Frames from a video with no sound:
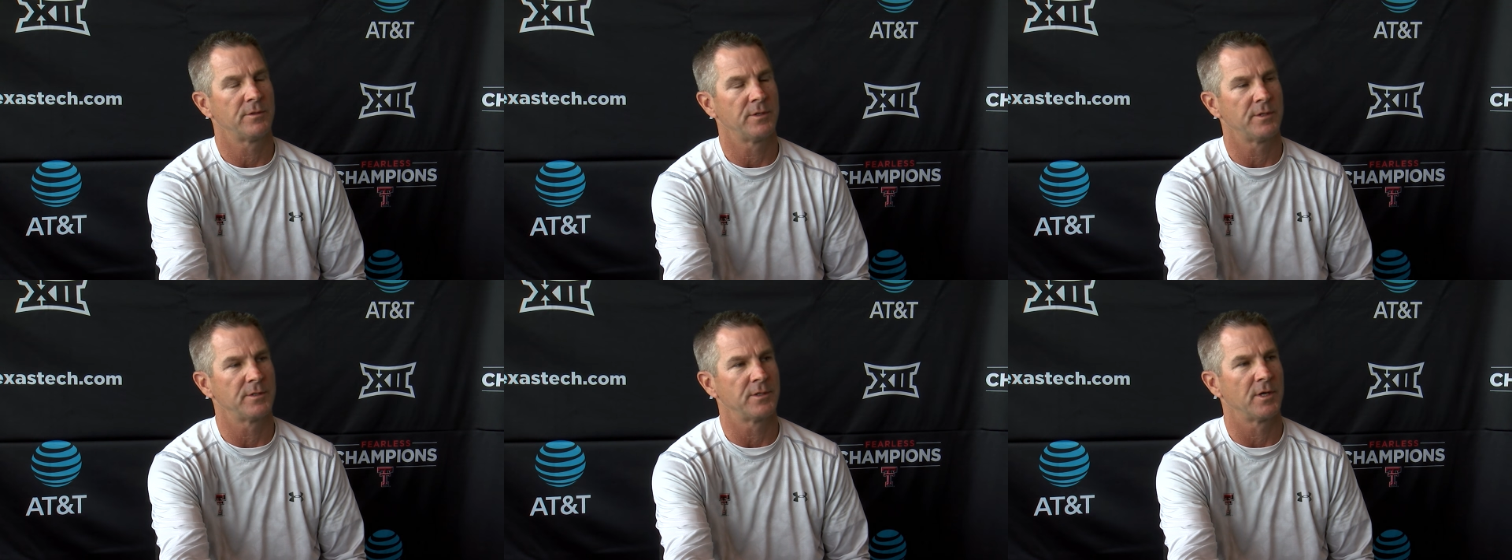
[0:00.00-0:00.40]

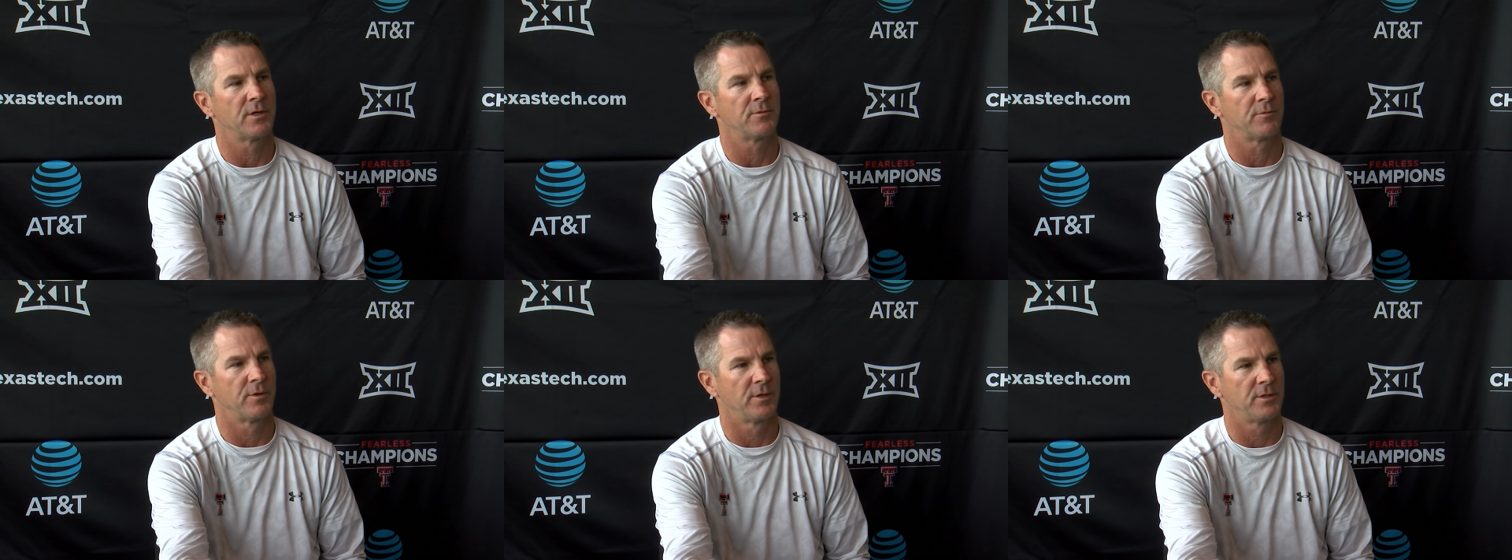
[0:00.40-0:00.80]
and done
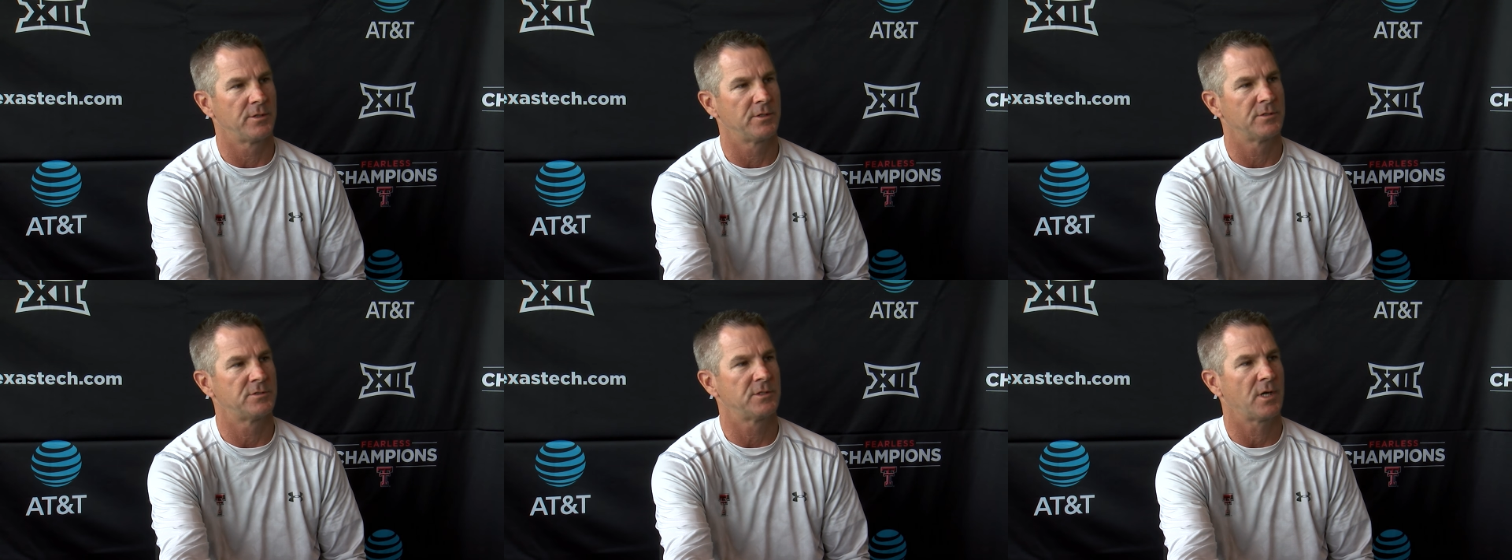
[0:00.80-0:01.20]
a really
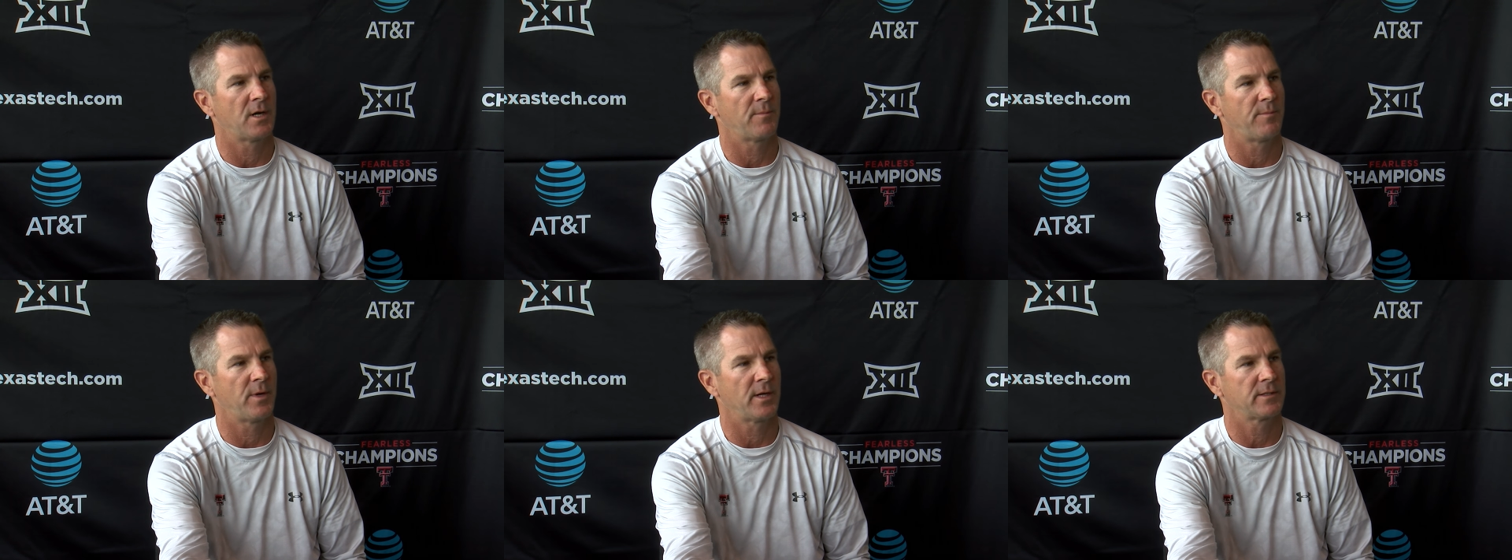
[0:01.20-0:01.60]
good
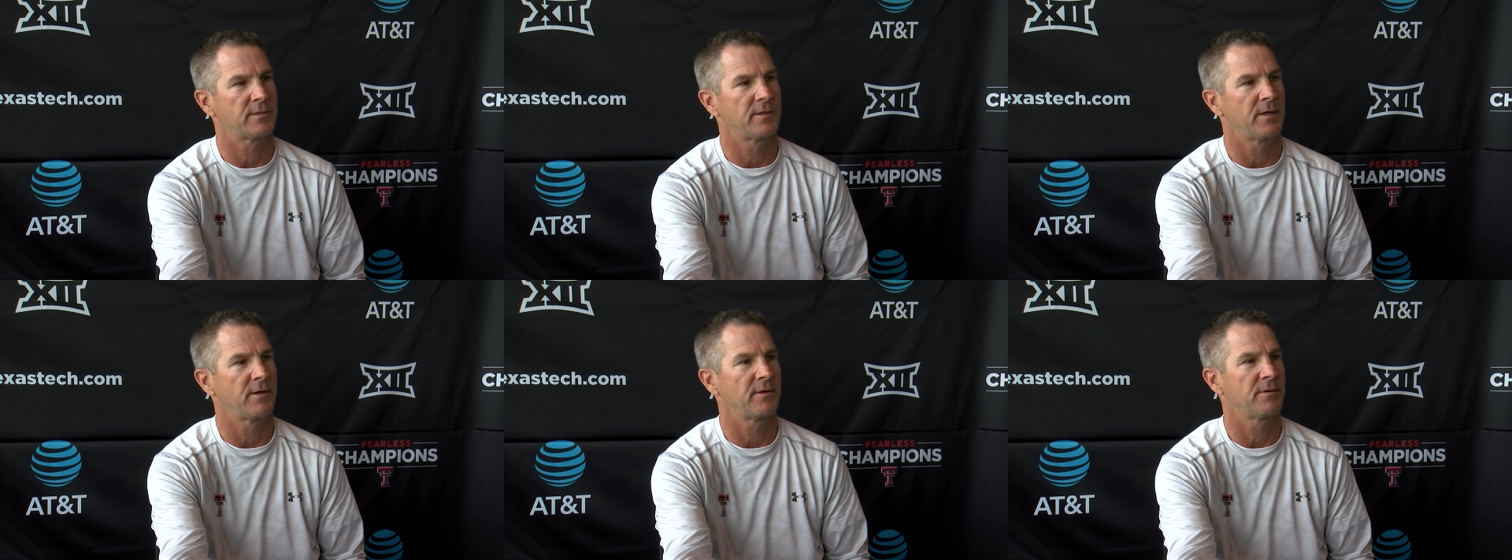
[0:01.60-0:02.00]
job back
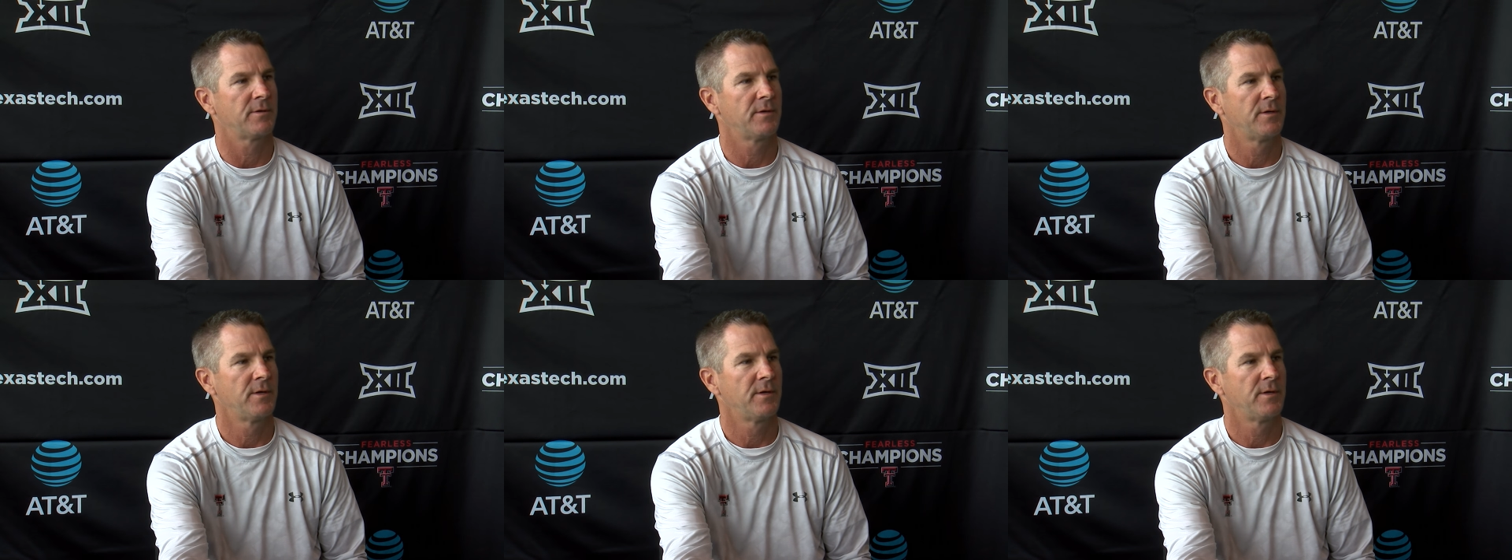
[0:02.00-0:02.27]
there.